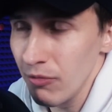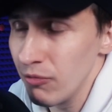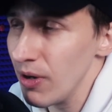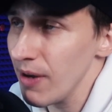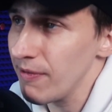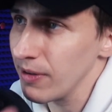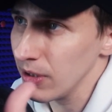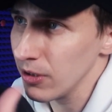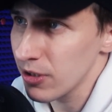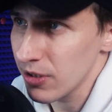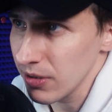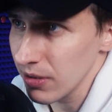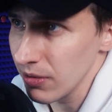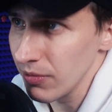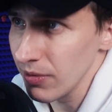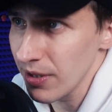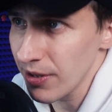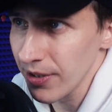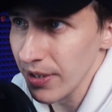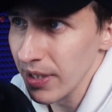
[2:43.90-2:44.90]

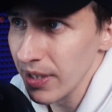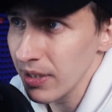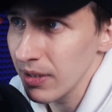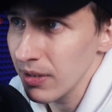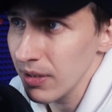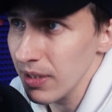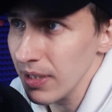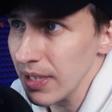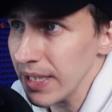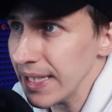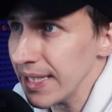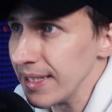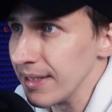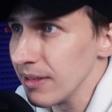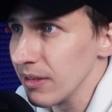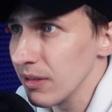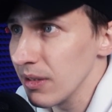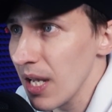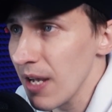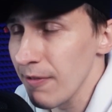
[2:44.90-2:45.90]
revolutionary thing
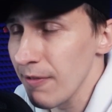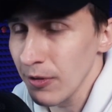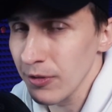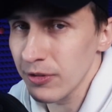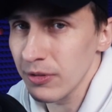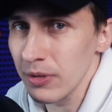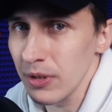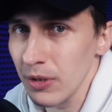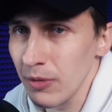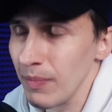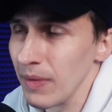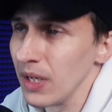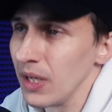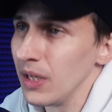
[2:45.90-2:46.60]
in FL Studio.